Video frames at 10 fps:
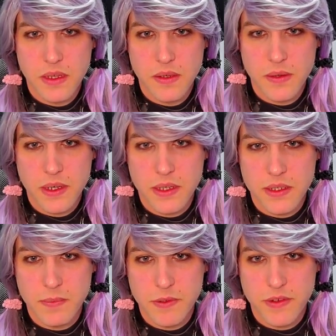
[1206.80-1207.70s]
can add,
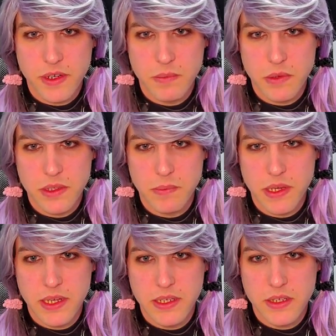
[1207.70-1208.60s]
subtract, multiply,
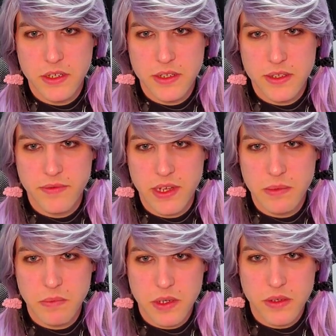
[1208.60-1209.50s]
integers, divide,
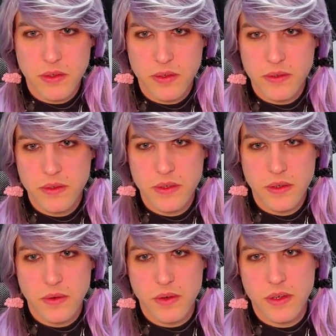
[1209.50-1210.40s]
modulo,
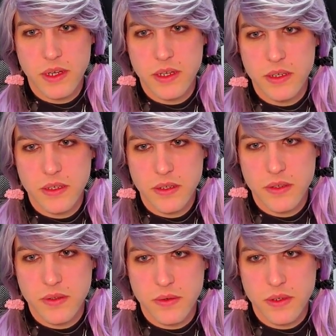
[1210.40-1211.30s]
or and
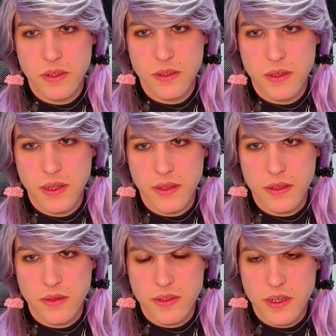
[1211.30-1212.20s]
XOR together
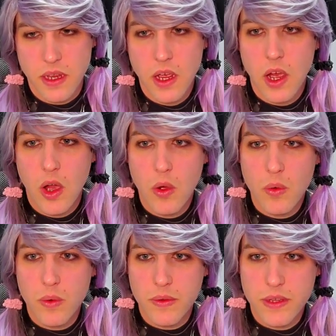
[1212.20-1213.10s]
using,
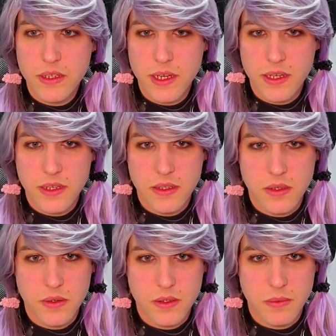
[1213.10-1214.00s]
oh, this I didn't know
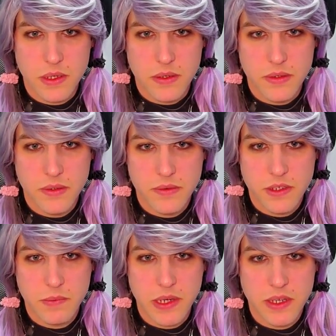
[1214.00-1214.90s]
as well,
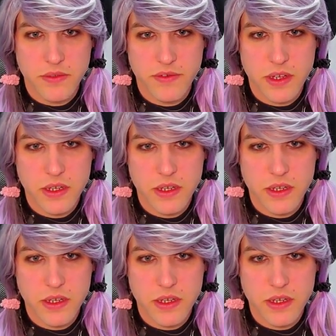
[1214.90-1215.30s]
respectively.